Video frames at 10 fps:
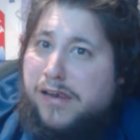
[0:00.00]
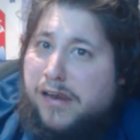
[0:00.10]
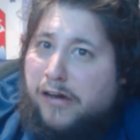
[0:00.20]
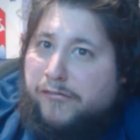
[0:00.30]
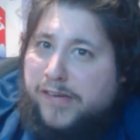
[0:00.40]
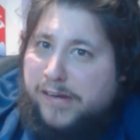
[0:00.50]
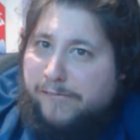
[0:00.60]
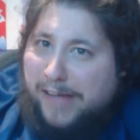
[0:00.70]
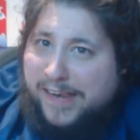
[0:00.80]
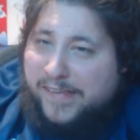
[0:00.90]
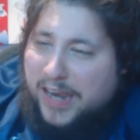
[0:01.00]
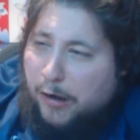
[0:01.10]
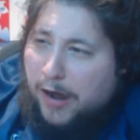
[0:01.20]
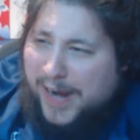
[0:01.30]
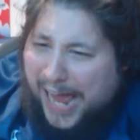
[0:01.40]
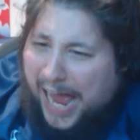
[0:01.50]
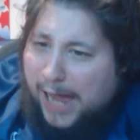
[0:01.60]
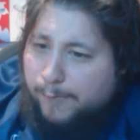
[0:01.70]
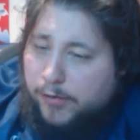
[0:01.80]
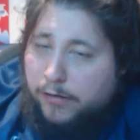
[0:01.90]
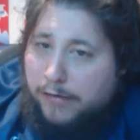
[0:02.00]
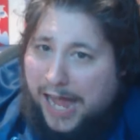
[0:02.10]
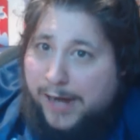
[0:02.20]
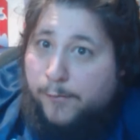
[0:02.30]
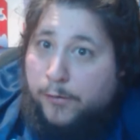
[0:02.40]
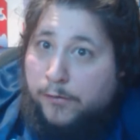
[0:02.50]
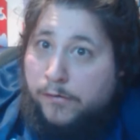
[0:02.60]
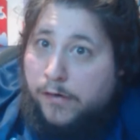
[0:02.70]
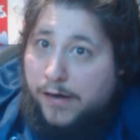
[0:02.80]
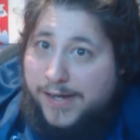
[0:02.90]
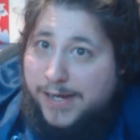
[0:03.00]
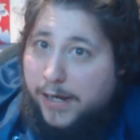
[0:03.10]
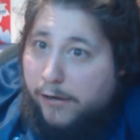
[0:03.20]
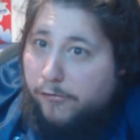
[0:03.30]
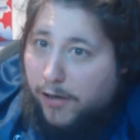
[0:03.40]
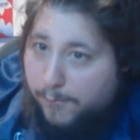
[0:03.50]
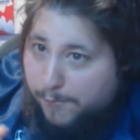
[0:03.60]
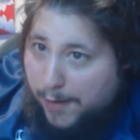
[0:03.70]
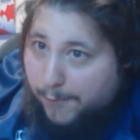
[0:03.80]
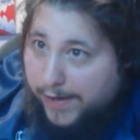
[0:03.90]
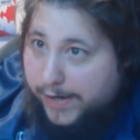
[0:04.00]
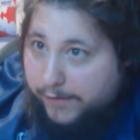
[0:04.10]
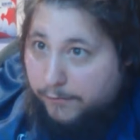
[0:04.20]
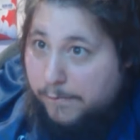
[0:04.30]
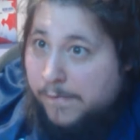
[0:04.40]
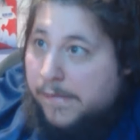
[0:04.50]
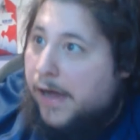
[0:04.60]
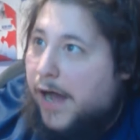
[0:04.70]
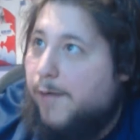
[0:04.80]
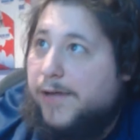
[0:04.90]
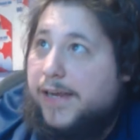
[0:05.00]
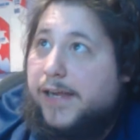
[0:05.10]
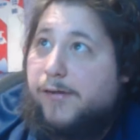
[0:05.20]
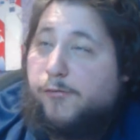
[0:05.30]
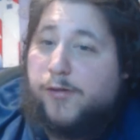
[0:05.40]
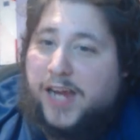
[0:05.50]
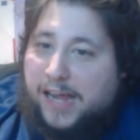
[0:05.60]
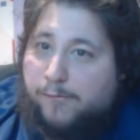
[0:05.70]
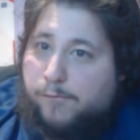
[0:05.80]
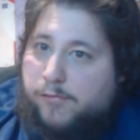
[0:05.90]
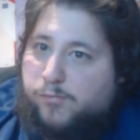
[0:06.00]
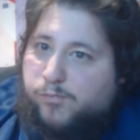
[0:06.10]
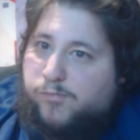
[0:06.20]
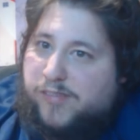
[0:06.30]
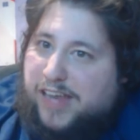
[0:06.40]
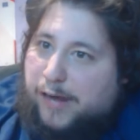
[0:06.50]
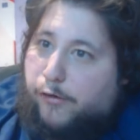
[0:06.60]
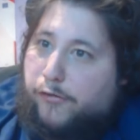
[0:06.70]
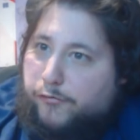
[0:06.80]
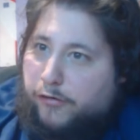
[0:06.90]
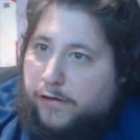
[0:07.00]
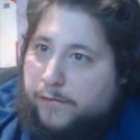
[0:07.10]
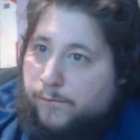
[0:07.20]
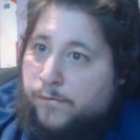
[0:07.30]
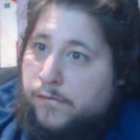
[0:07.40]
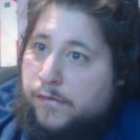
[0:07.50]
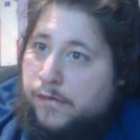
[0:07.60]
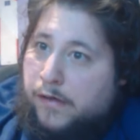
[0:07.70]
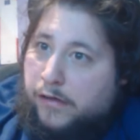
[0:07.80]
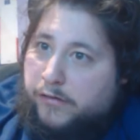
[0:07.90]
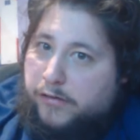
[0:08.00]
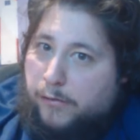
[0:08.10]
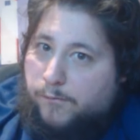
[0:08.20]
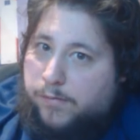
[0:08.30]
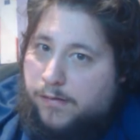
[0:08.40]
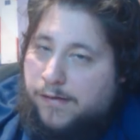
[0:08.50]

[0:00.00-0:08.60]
love to defend. They're not an absolute animal, like Pepe is. I mean, he would get sent off trying to stop